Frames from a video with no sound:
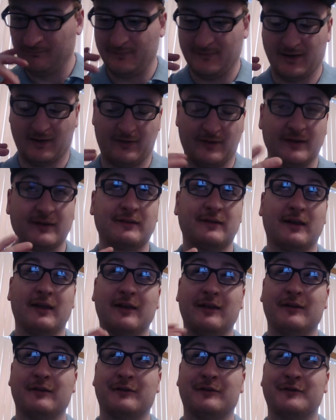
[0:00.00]
this
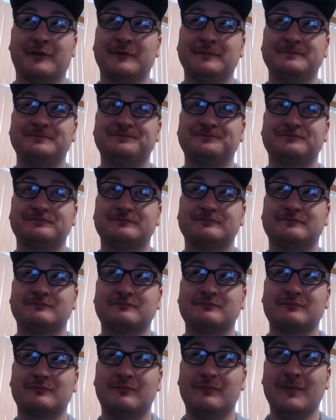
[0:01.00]
is
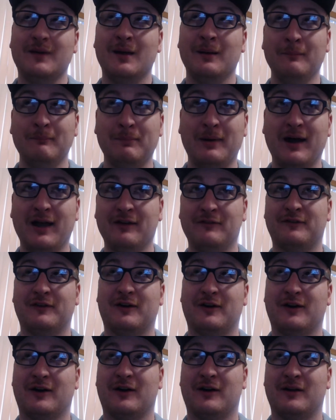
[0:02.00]
by
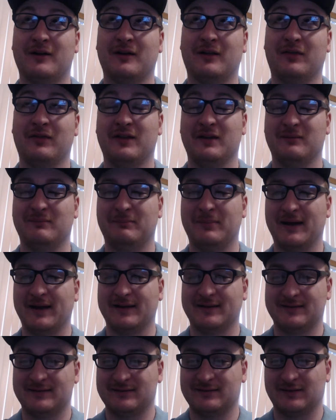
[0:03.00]
far the
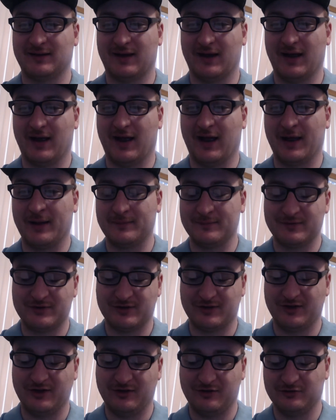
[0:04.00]
best
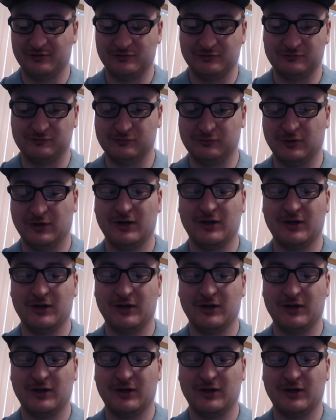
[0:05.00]
MCU